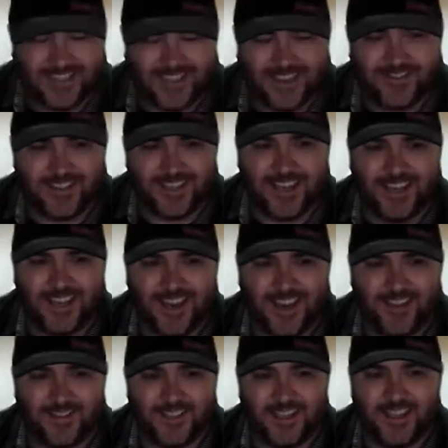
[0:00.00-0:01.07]
I've
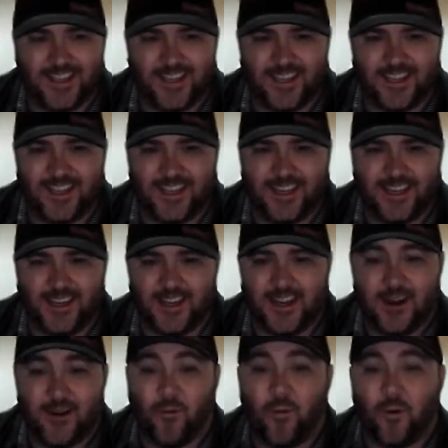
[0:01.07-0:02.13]
seen the
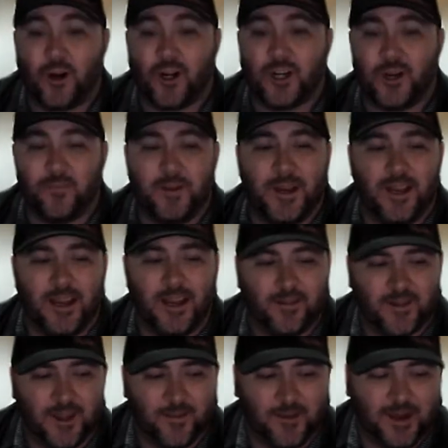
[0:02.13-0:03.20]
worshiping
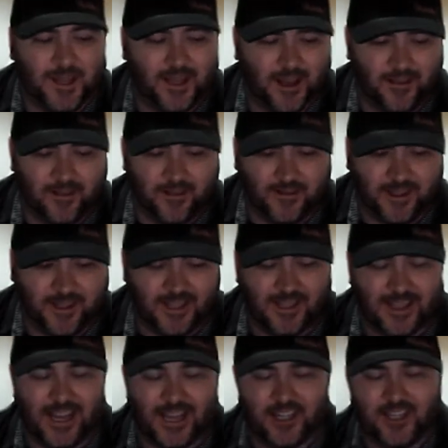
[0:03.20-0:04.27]
of somebody other than
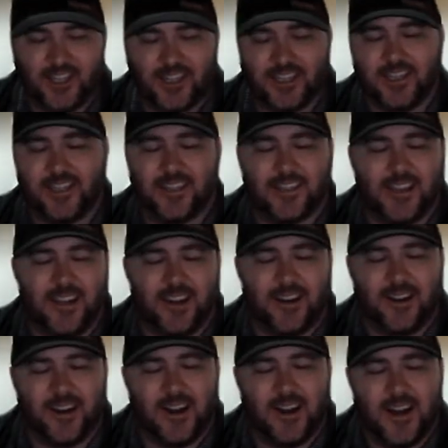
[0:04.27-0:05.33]
like Jesus
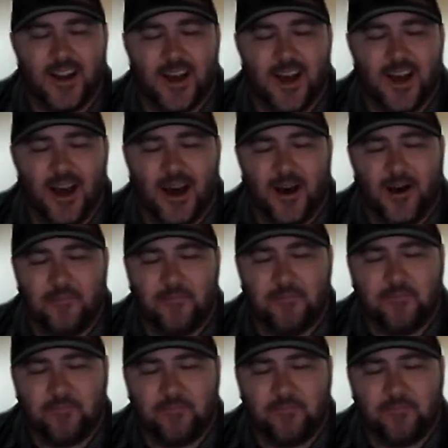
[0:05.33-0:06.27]
here. But